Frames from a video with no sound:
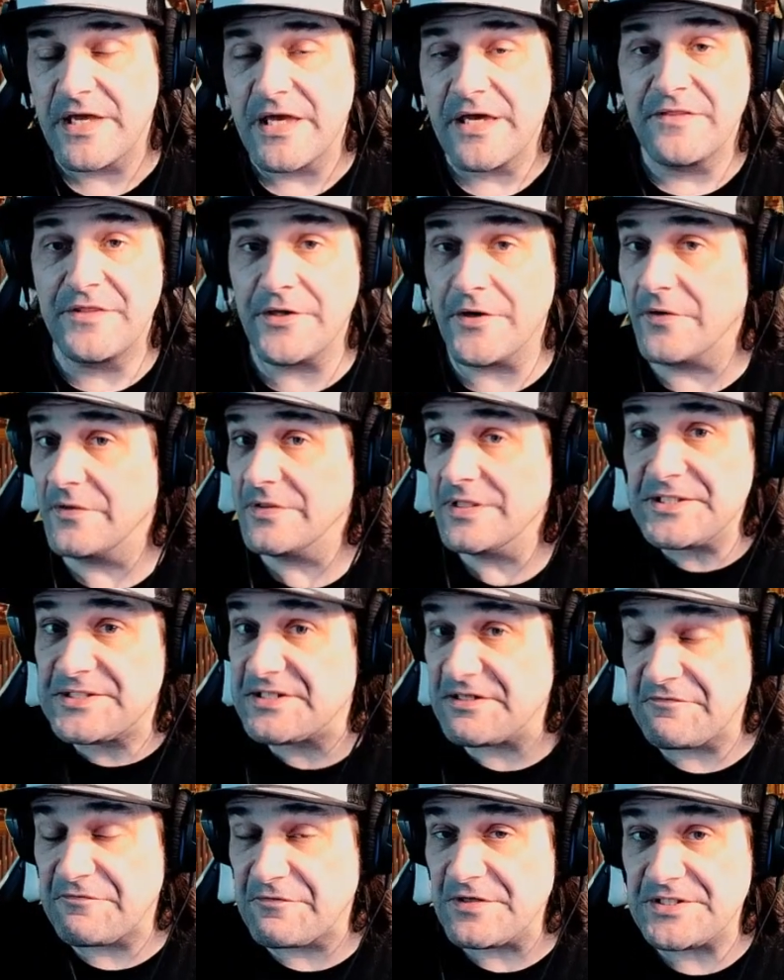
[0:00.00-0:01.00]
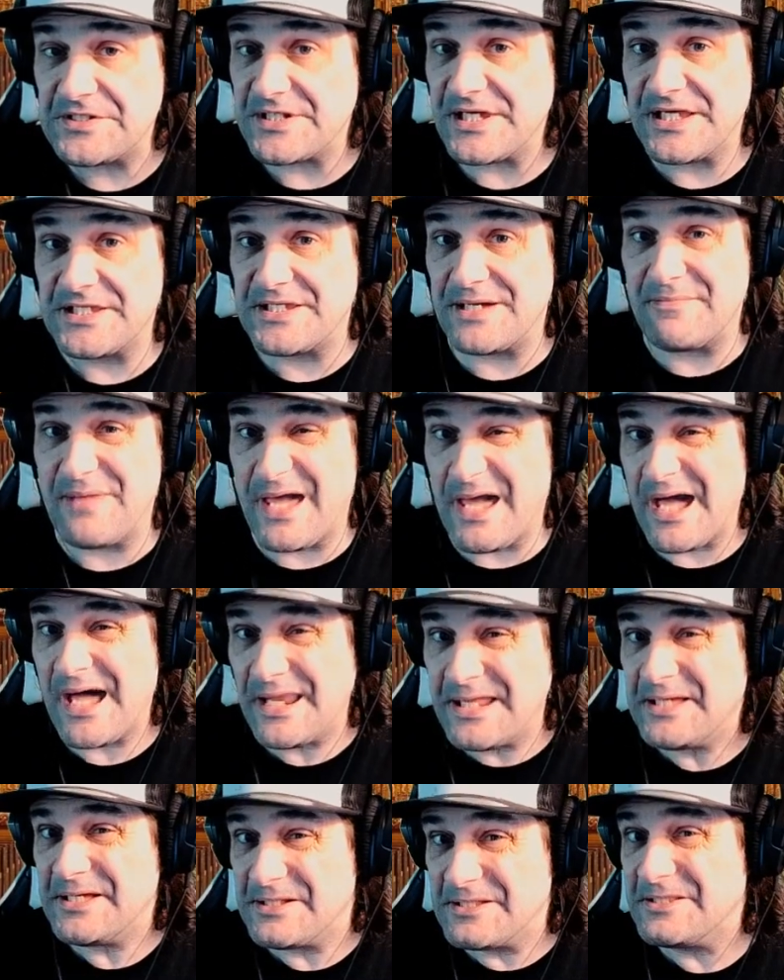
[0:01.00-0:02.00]
The only difference is I'm
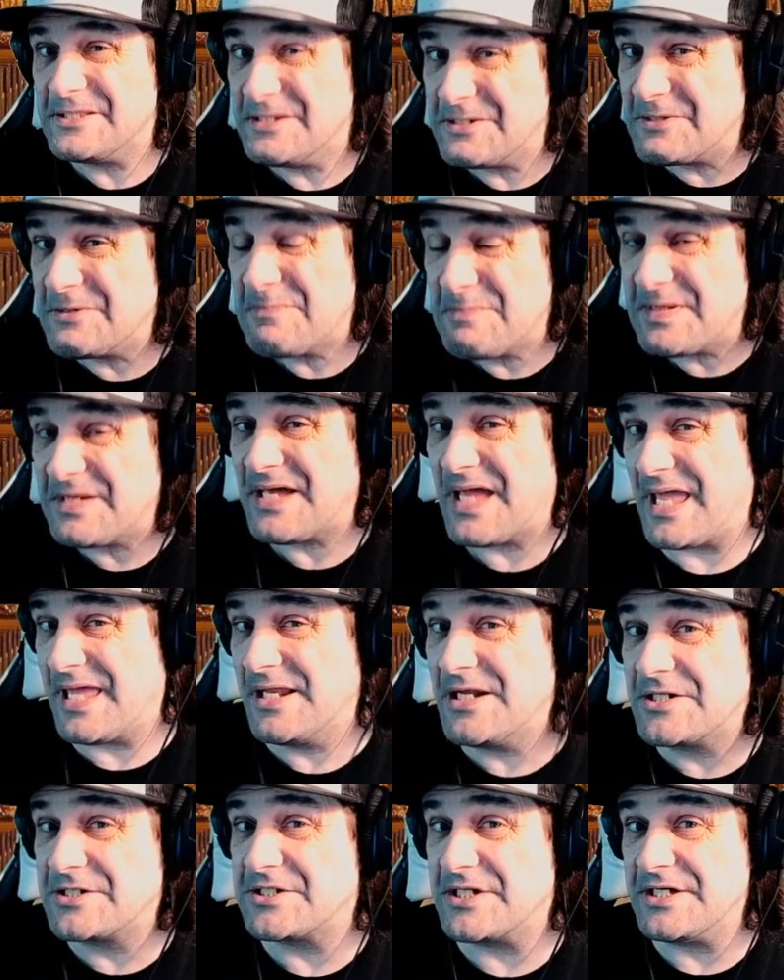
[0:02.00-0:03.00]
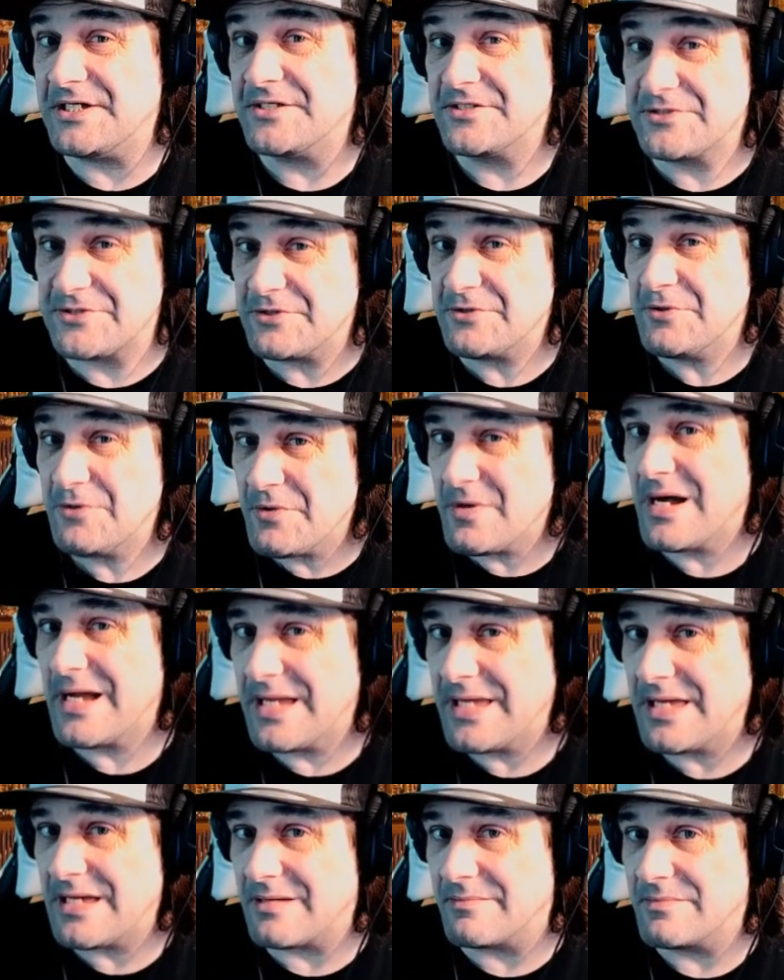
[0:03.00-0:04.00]
adding a little bit of energy to who I
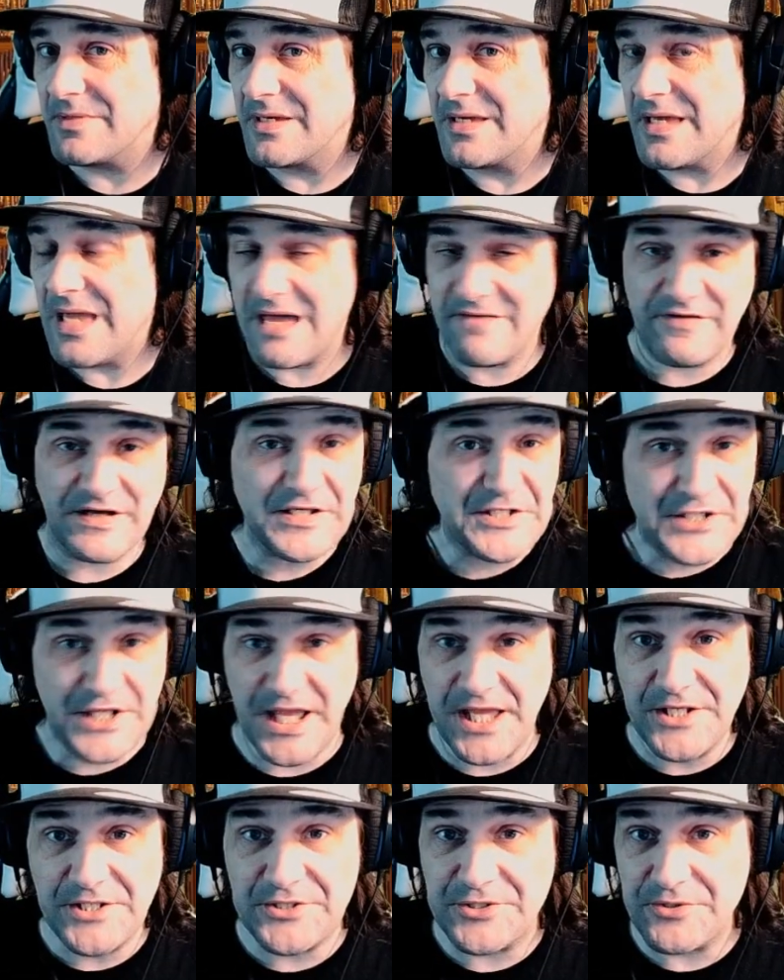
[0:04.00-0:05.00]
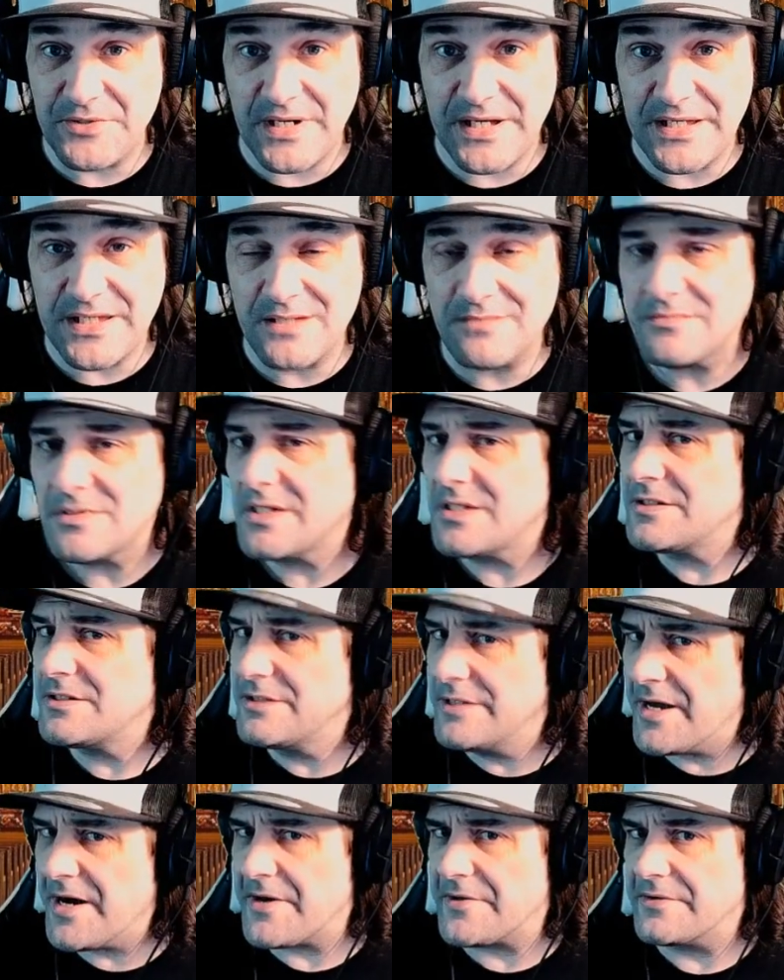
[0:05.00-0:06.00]
am. Have I changed who I am?
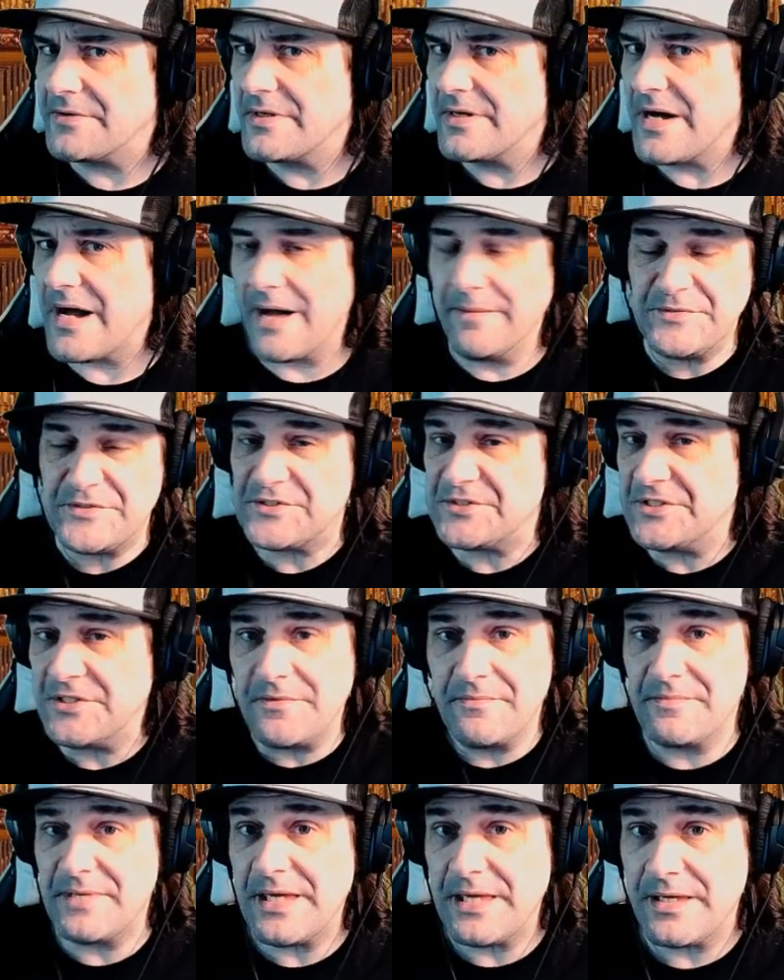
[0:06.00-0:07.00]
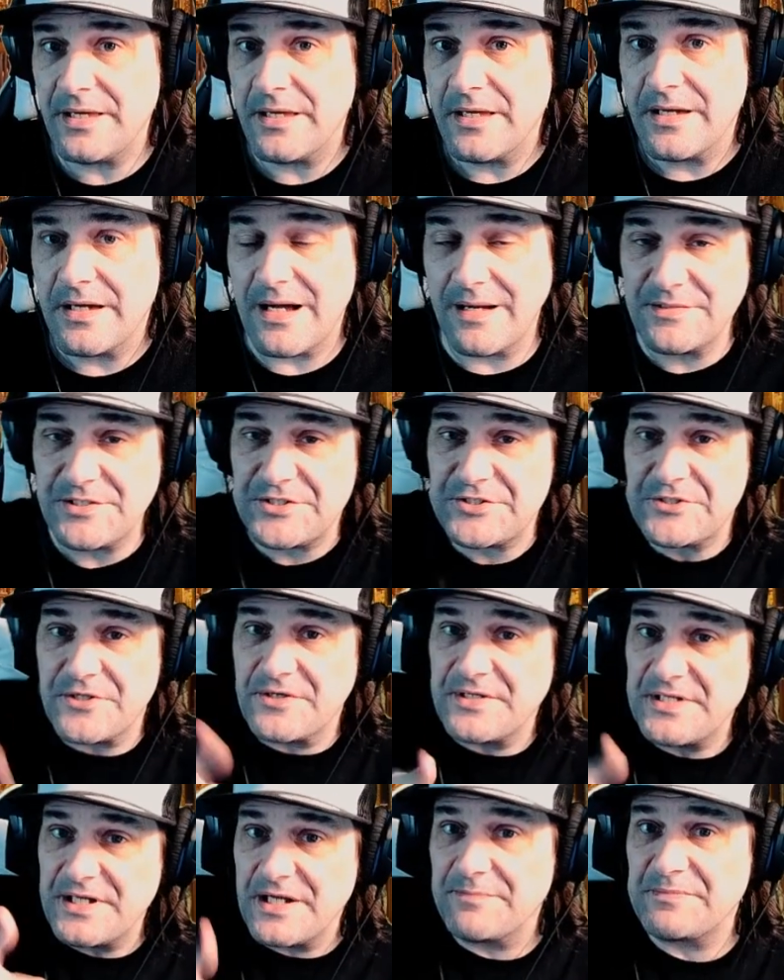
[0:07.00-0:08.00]
No. I'm still me. I'm just
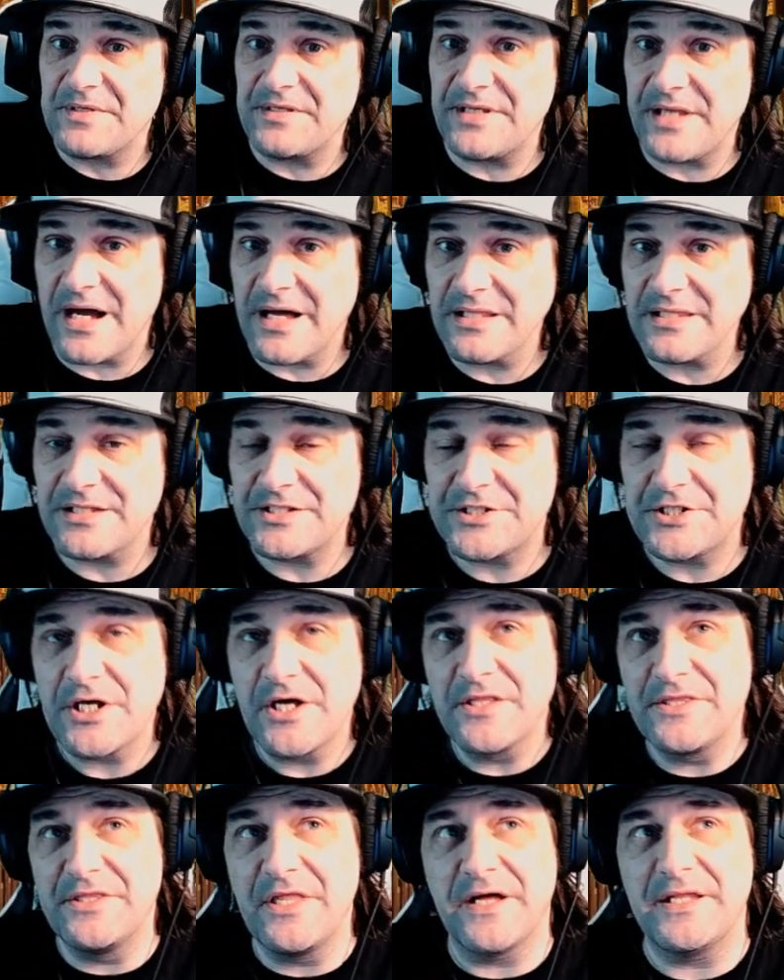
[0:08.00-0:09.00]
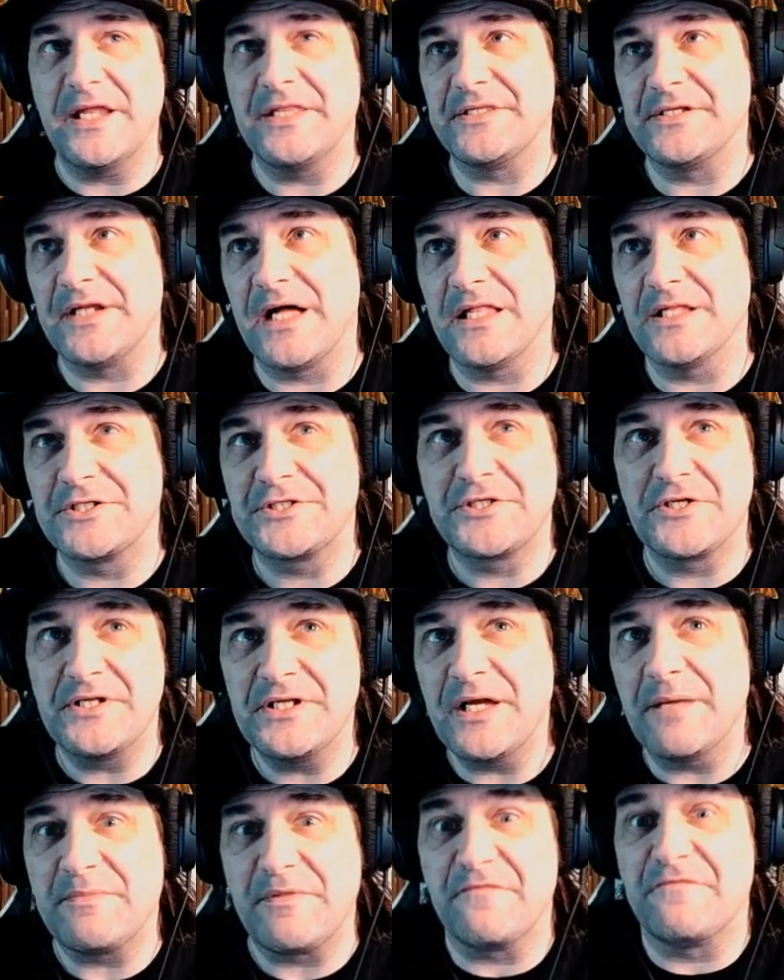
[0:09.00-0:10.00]
turning up the knowledge,
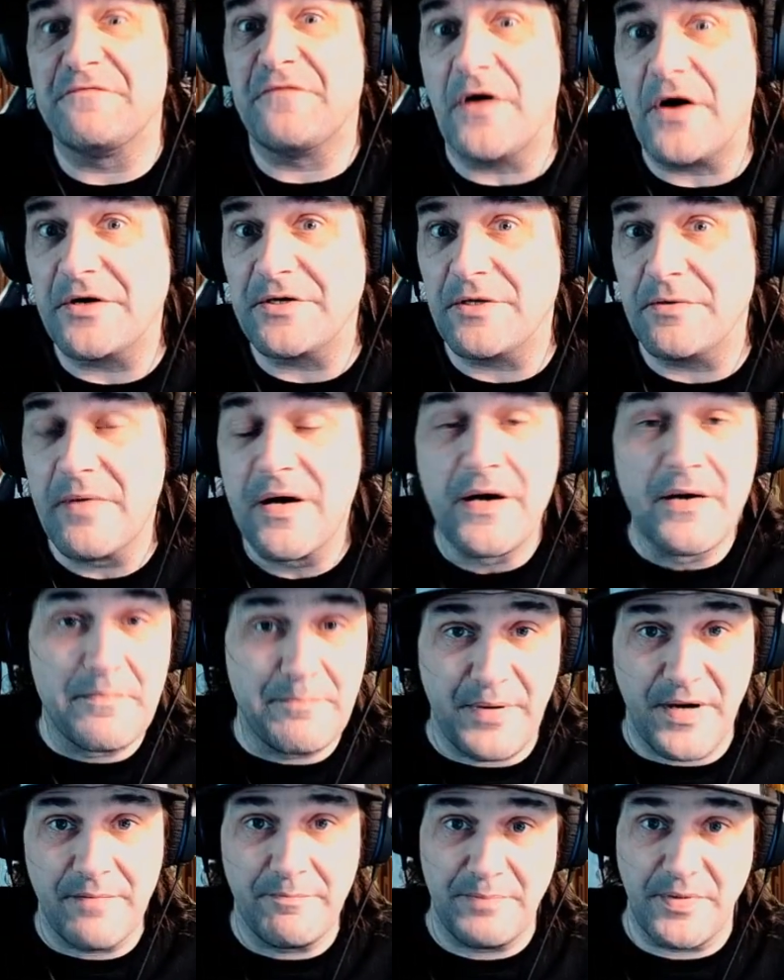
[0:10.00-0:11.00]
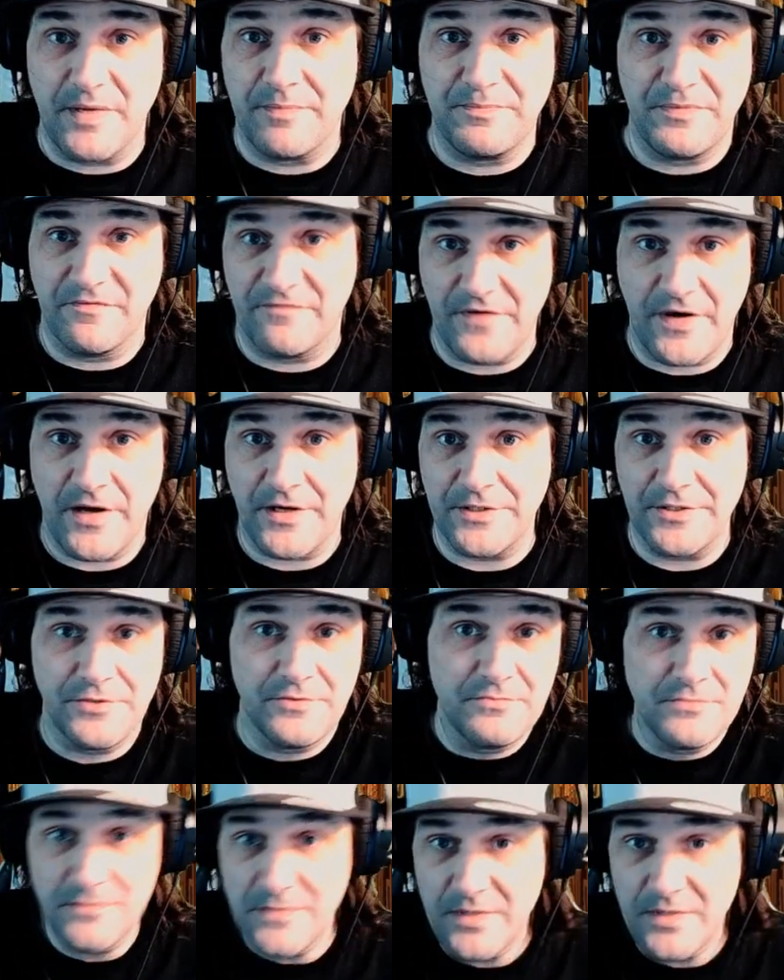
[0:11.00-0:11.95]
turning up the volume. Pump up the volume